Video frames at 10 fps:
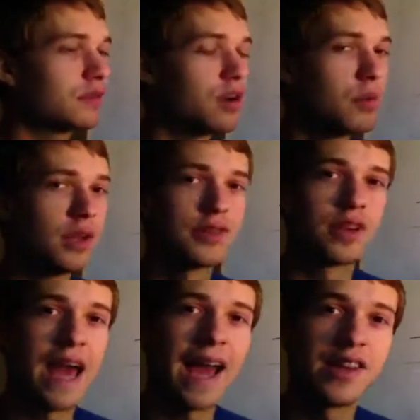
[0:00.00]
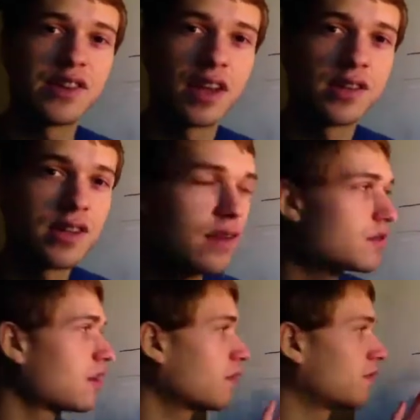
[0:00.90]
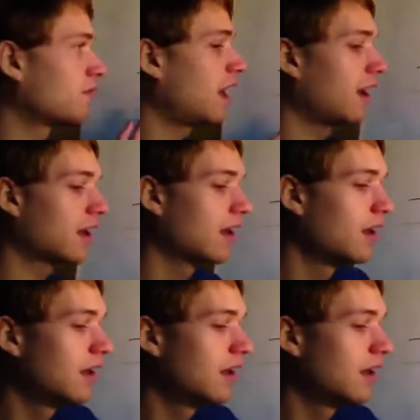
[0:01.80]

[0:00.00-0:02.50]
turbulence and icing and stuff, so don't fly